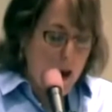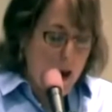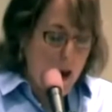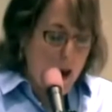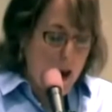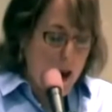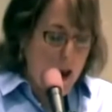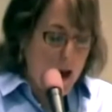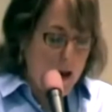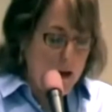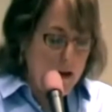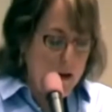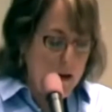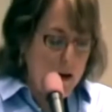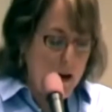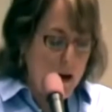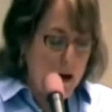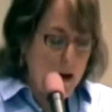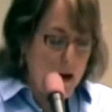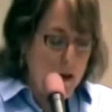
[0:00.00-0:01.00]
And
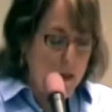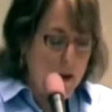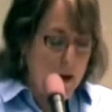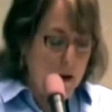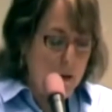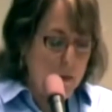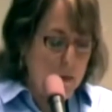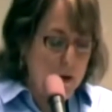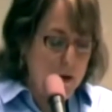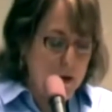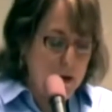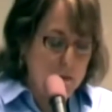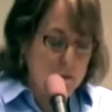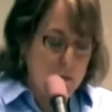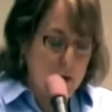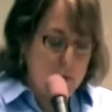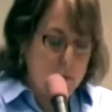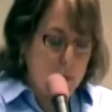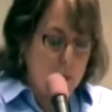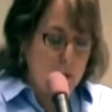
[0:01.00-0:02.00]
there were some
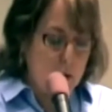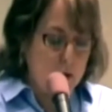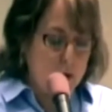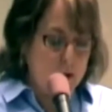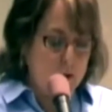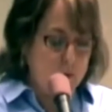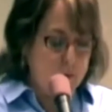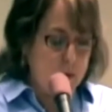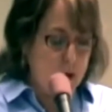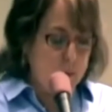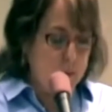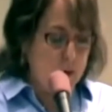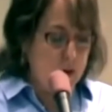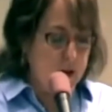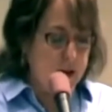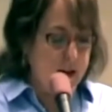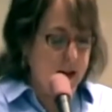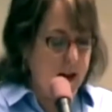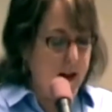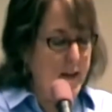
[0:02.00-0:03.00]
reports of
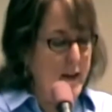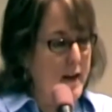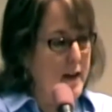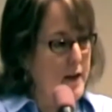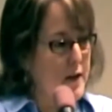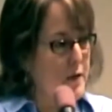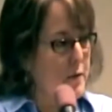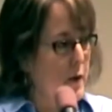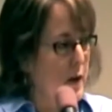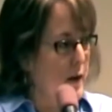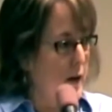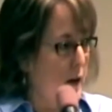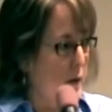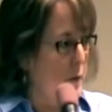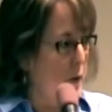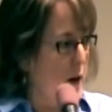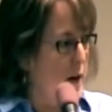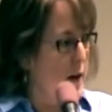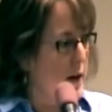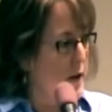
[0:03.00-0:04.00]
members saying that his
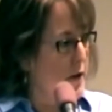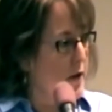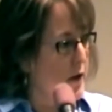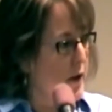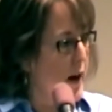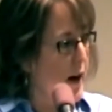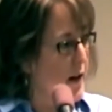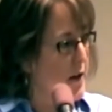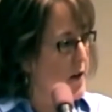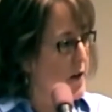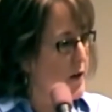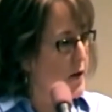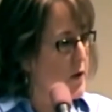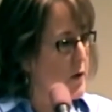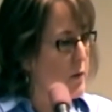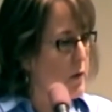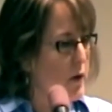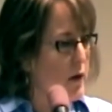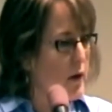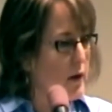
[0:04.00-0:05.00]
one-on-one
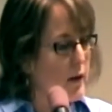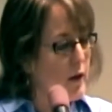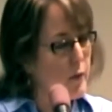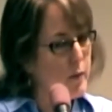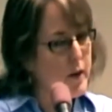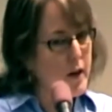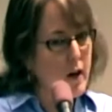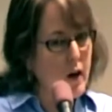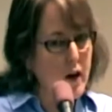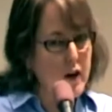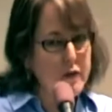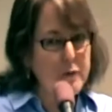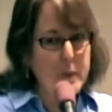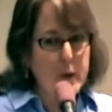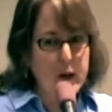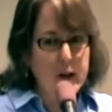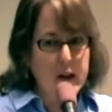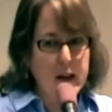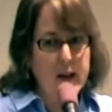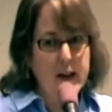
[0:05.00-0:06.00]
interactions were a little bit
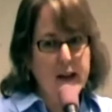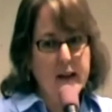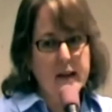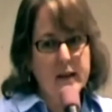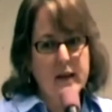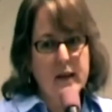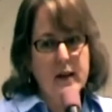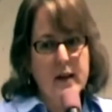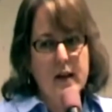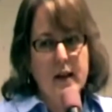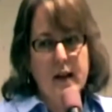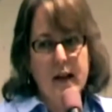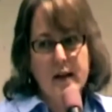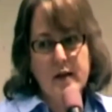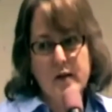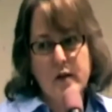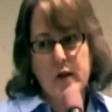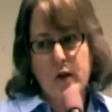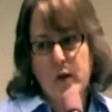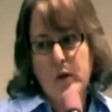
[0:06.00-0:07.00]
off-putting,
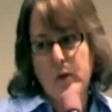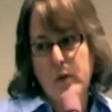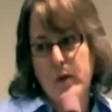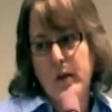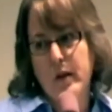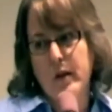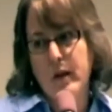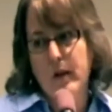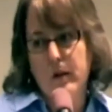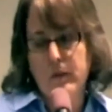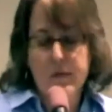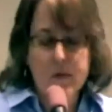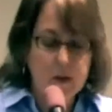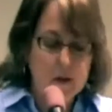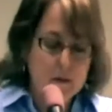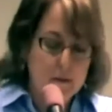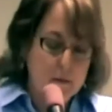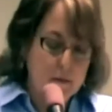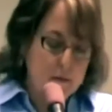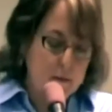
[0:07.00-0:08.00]
and so, you know,
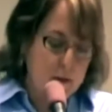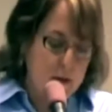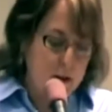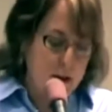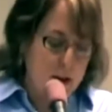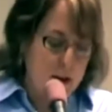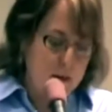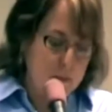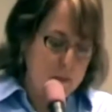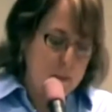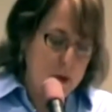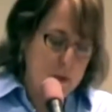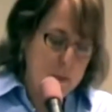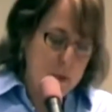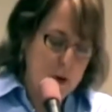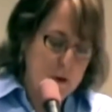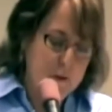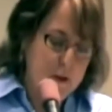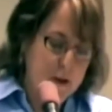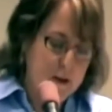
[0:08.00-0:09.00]
you can't be
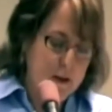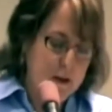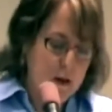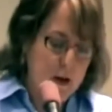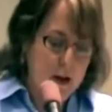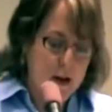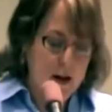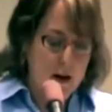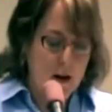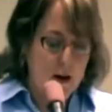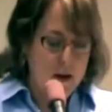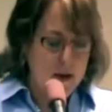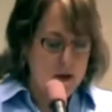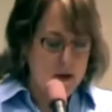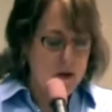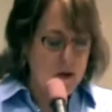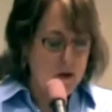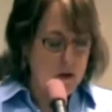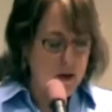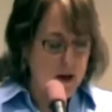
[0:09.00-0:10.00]
perfect in all areas,
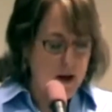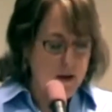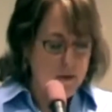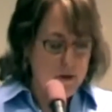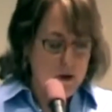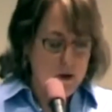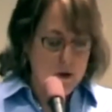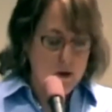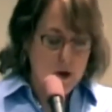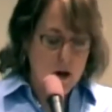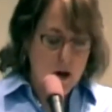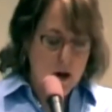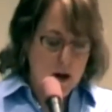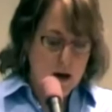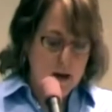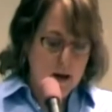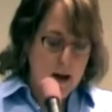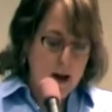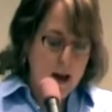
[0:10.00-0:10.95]
so life goes on.